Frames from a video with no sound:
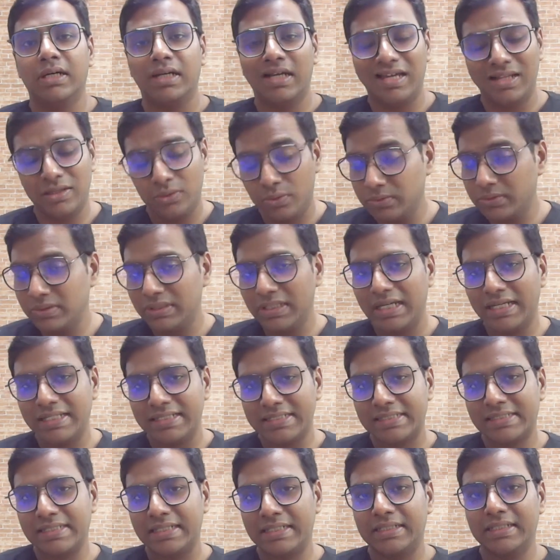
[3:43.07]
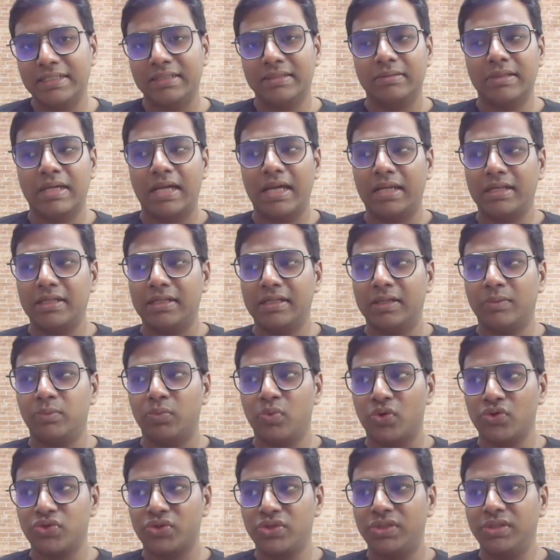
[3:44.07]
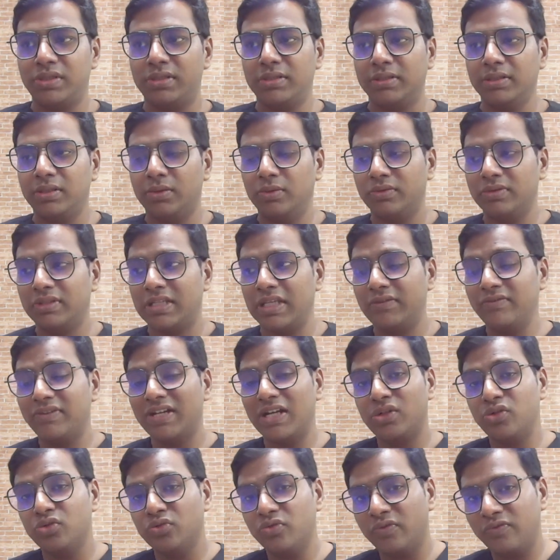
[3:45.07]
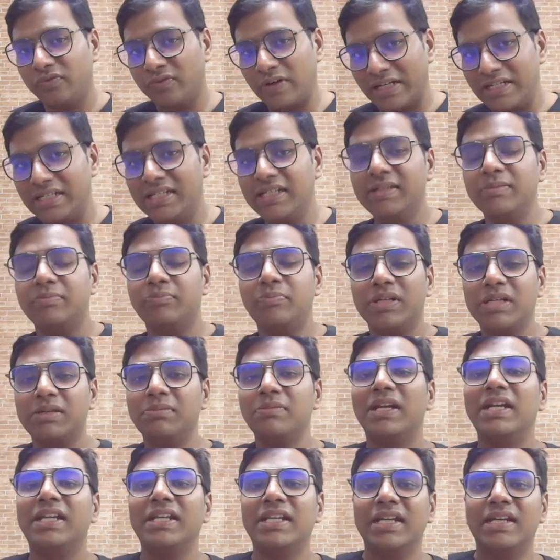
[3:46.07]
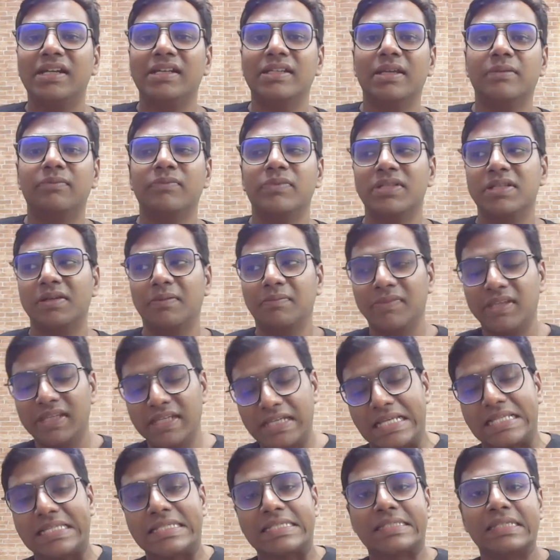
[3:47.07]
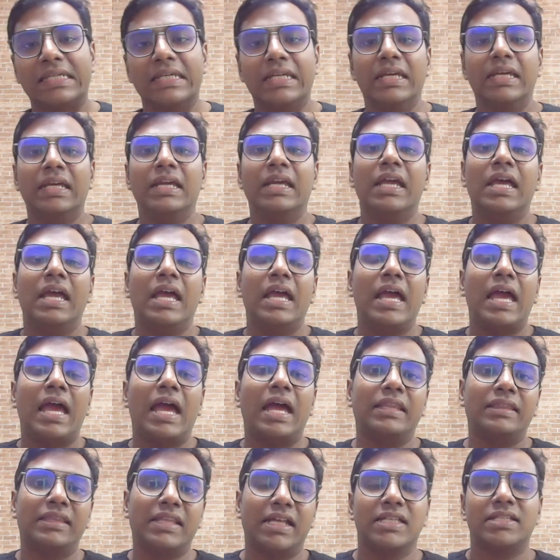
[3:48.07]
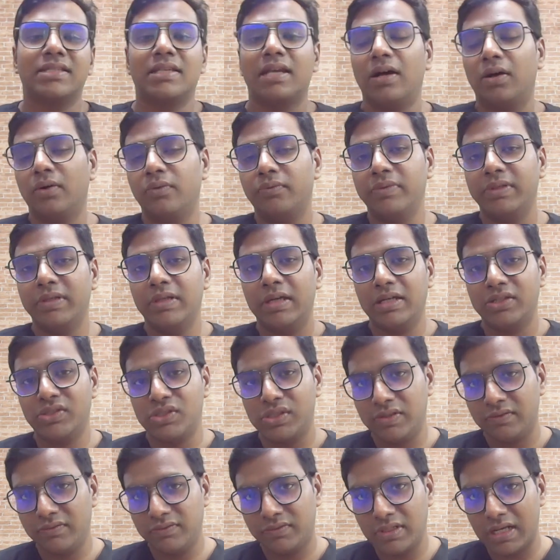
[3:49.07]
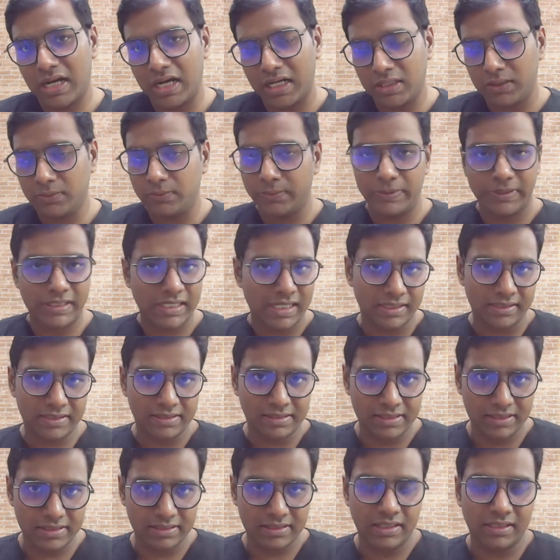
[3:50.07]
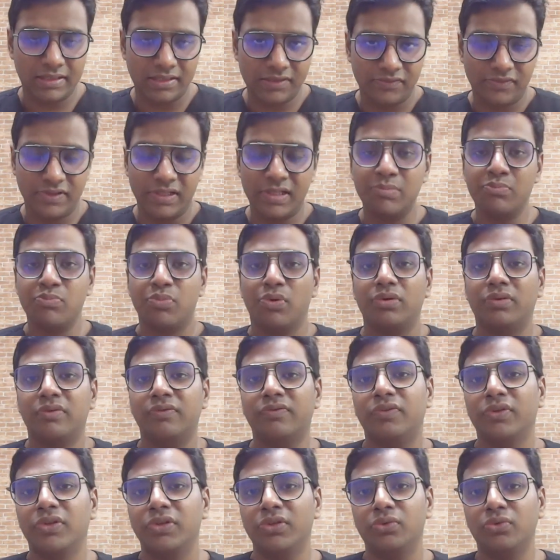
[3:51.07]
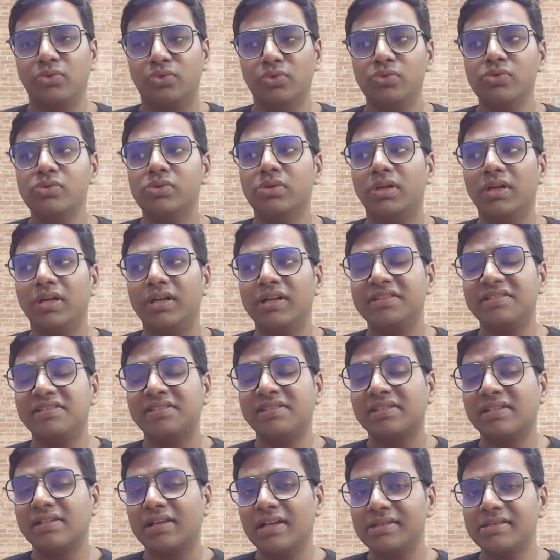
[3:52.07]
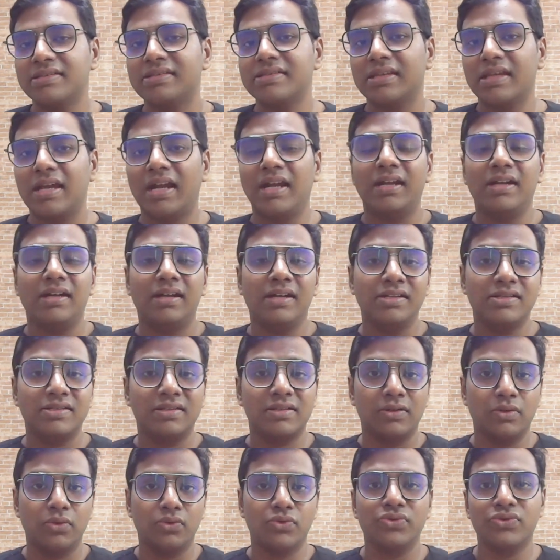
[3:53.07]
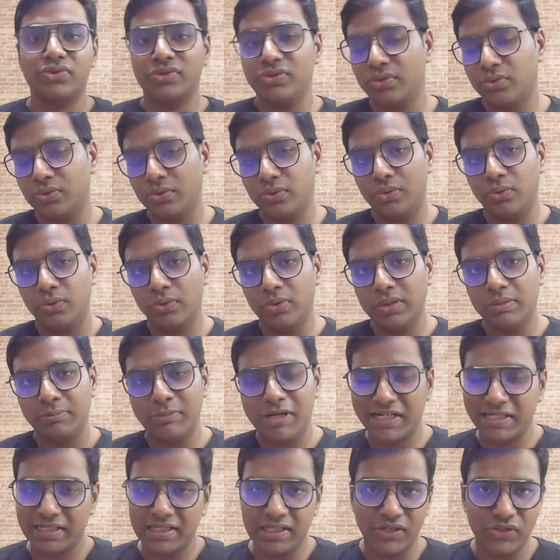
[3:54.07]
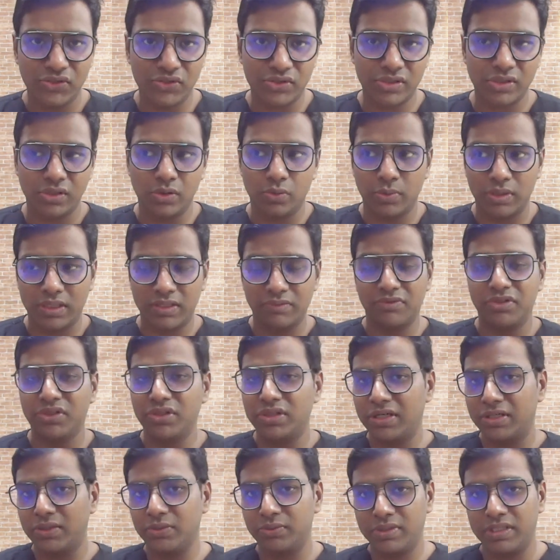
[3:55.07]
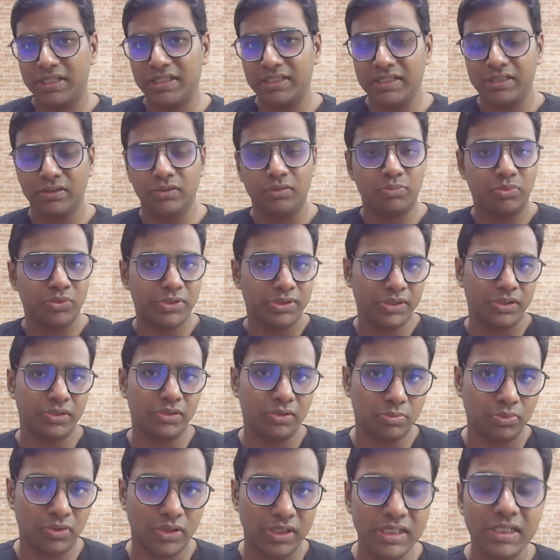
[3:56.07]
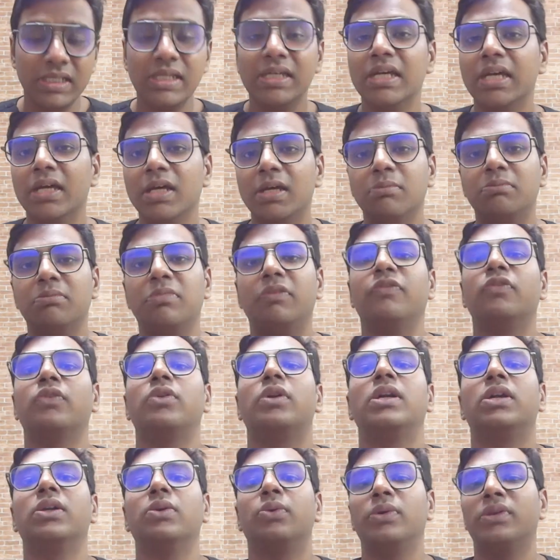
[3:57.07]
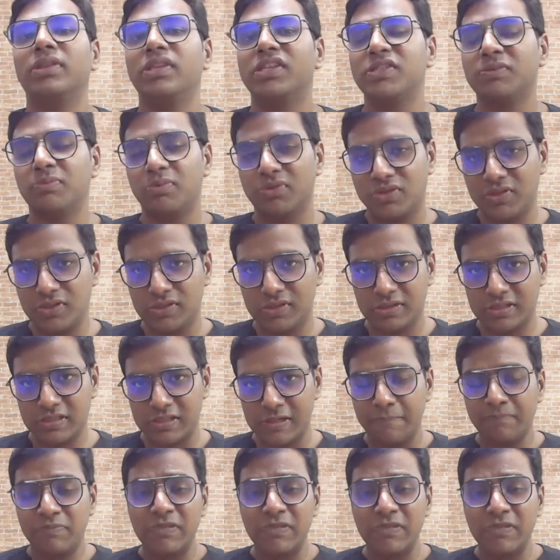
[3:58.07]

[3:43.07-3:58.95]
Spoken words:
local anesthetic, and it wasn't, you know, then we had to finally pre-medicate them with something else. And that's how we achieved adequate anesthesia. And it's very important for you to discuss and disclose your whole medical history or whatever that you're taking or putting in your body before undergoing these procedures.